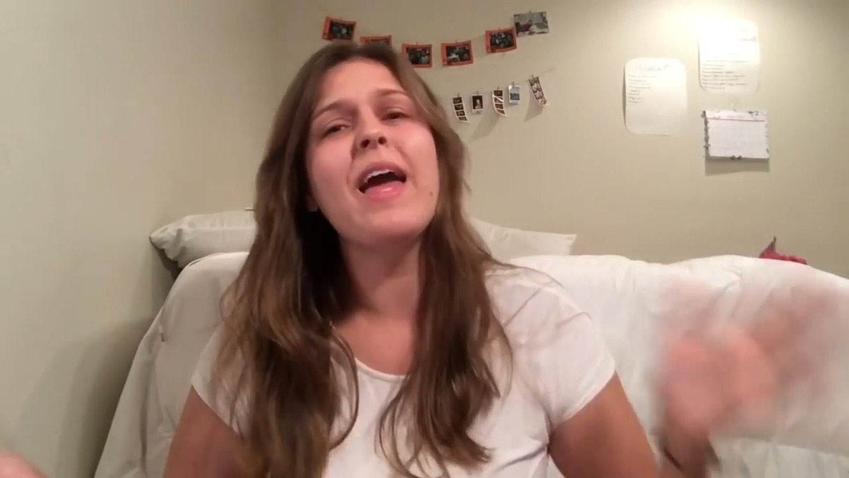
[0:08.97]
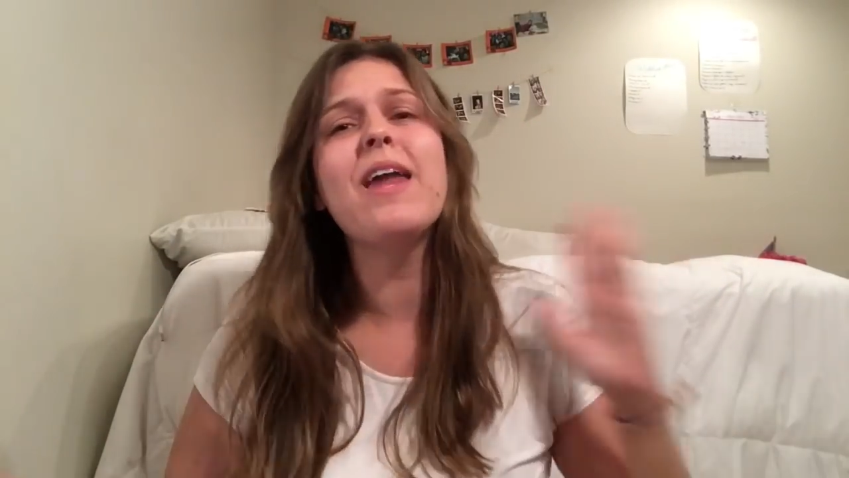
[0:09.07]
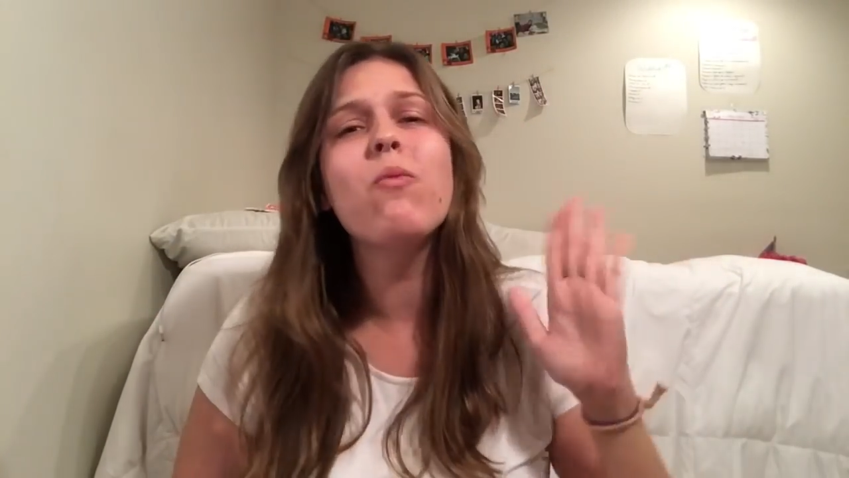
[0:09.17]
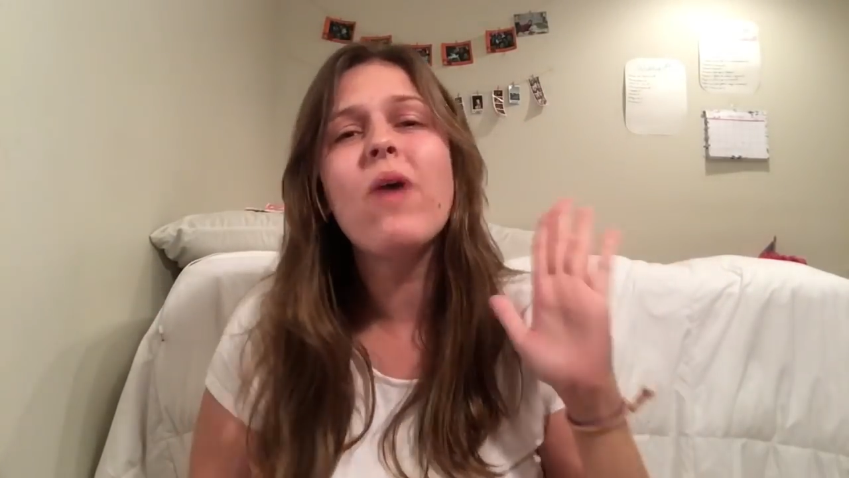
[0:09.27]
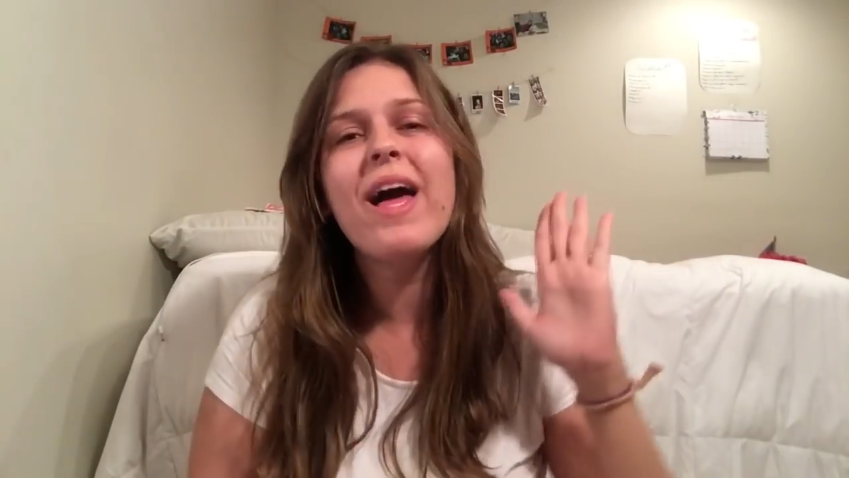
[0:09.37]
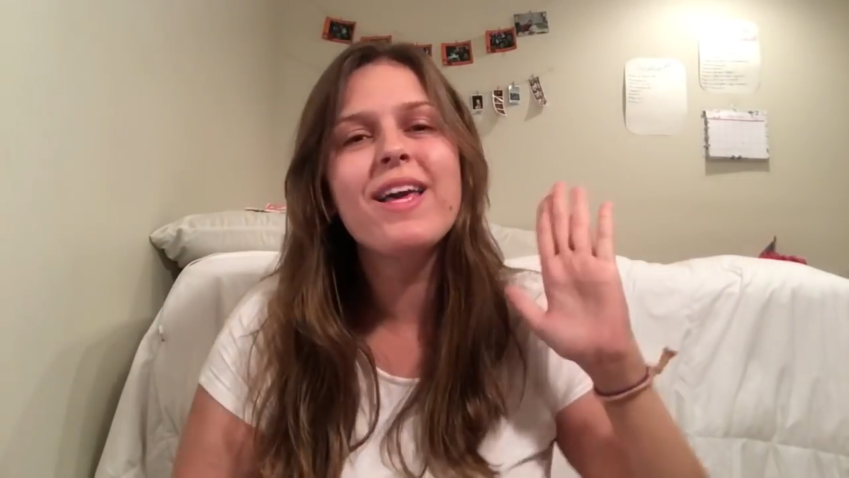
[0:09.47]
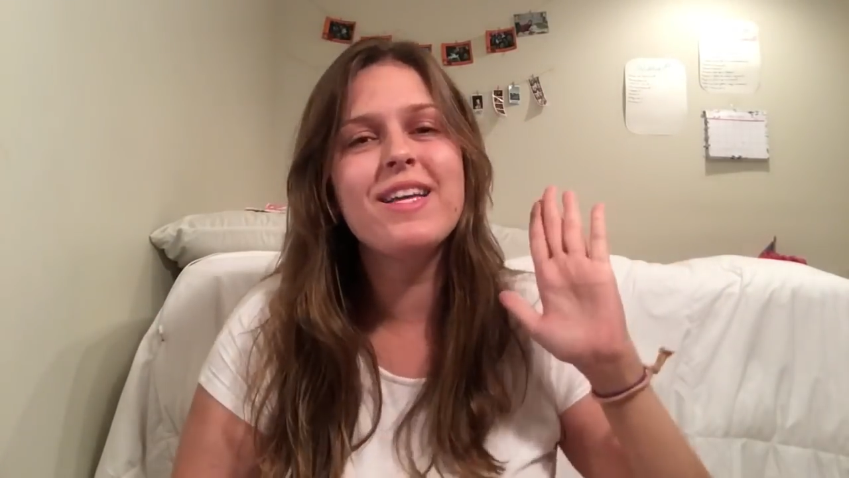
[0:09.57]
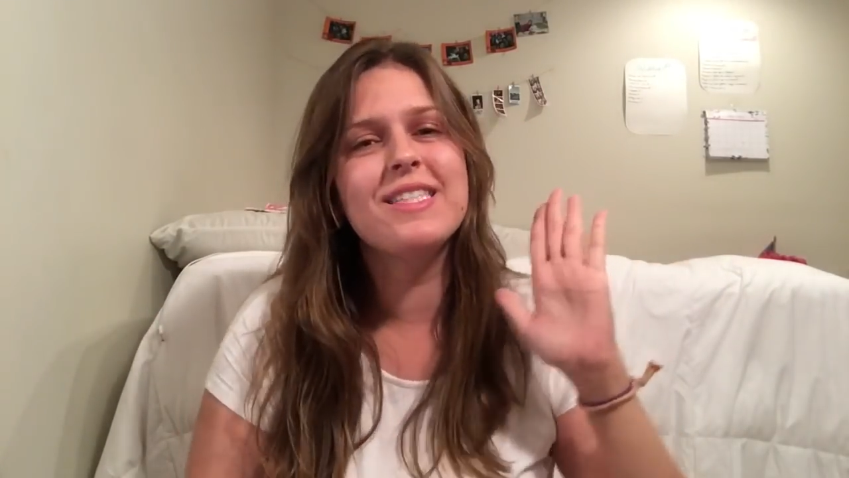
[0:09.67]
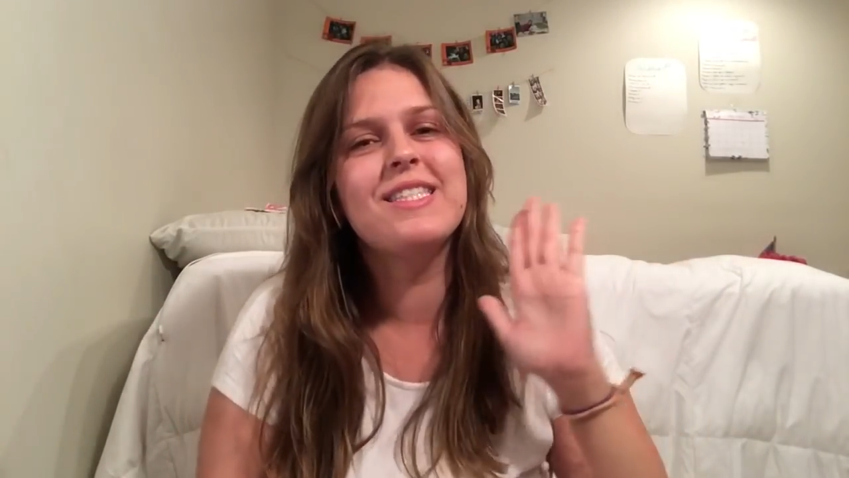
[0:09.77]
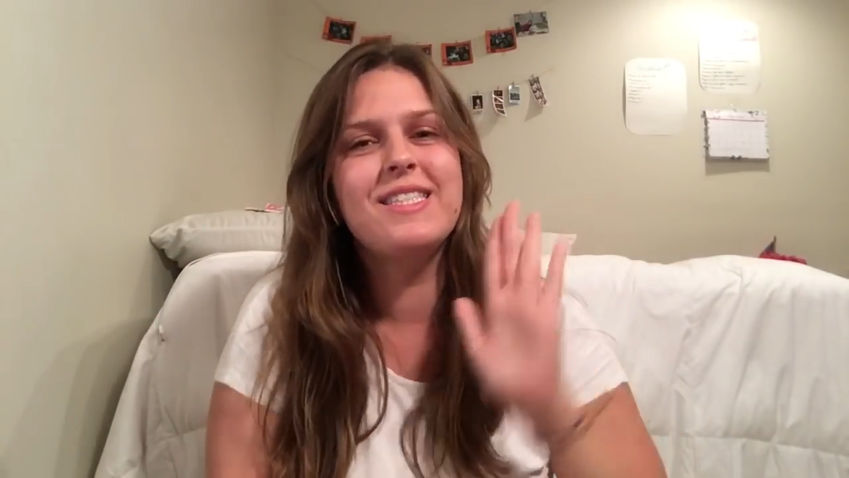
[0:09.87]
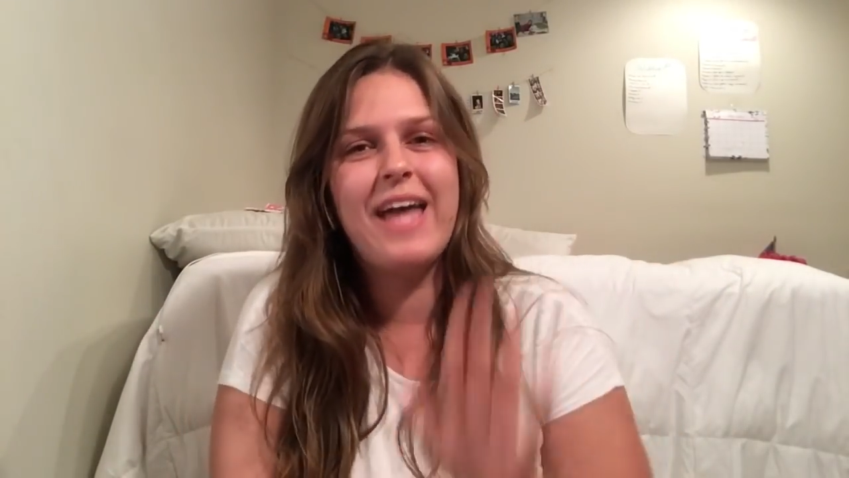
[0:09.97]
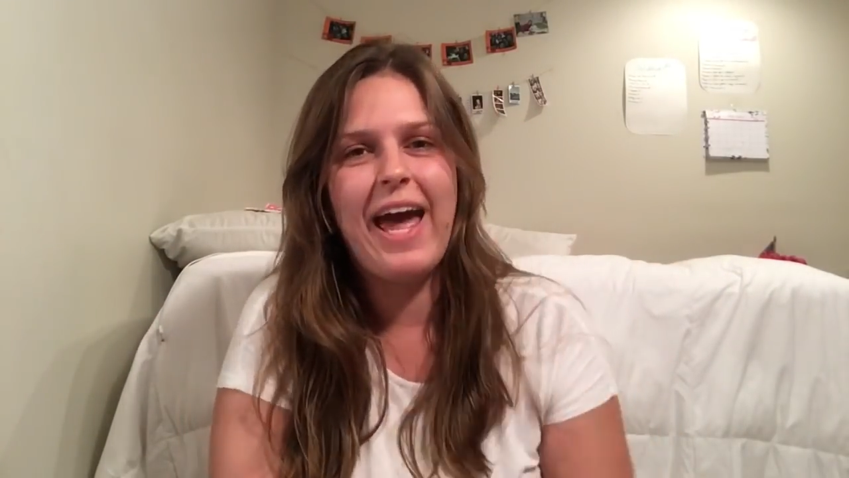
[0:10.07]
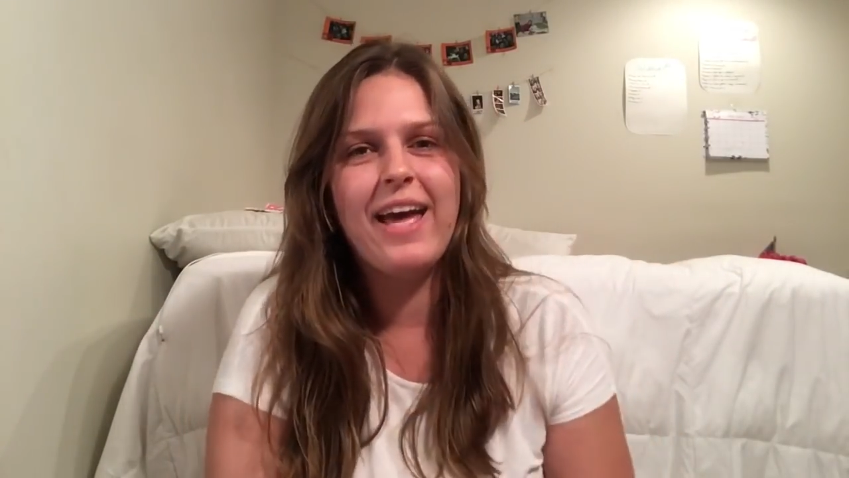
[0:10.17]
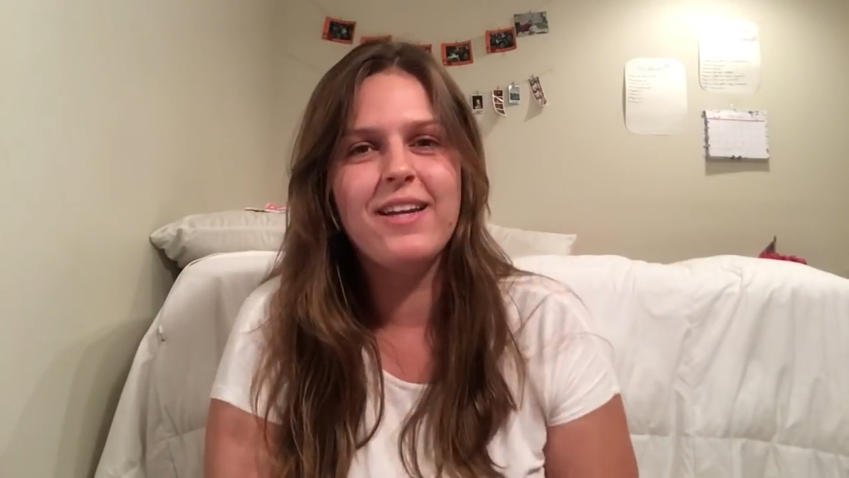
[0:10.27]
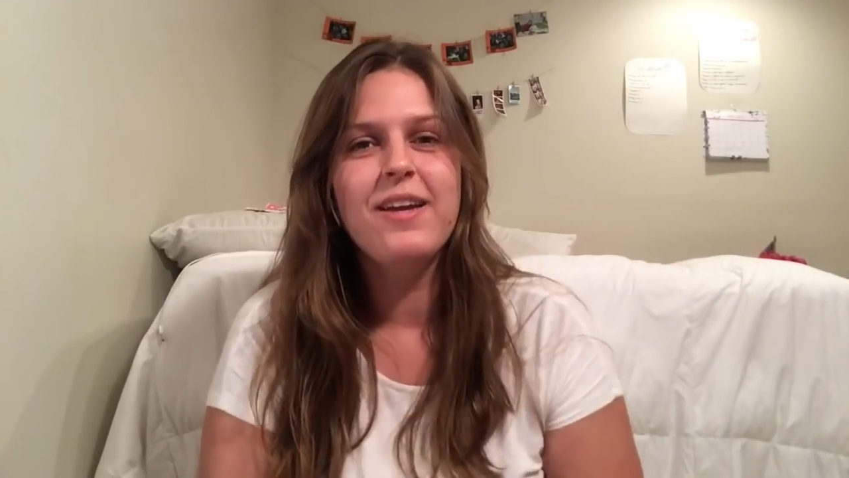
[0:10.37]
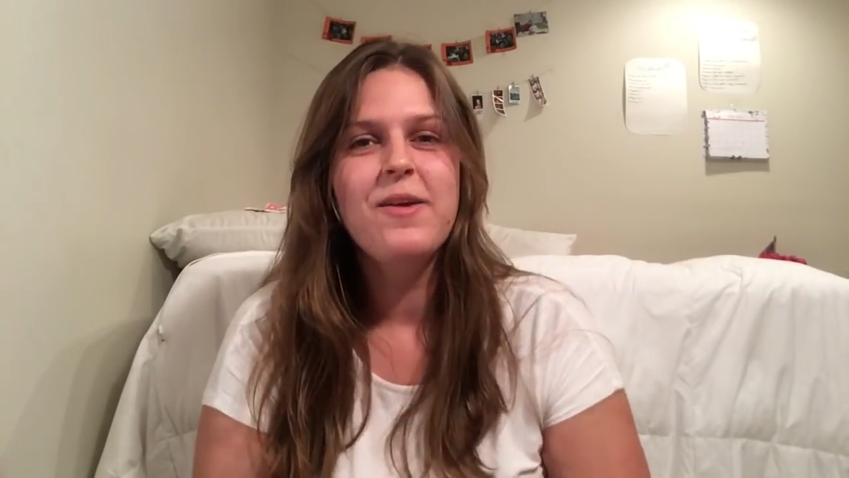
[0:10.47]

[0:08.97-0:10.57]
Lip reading: And why is that?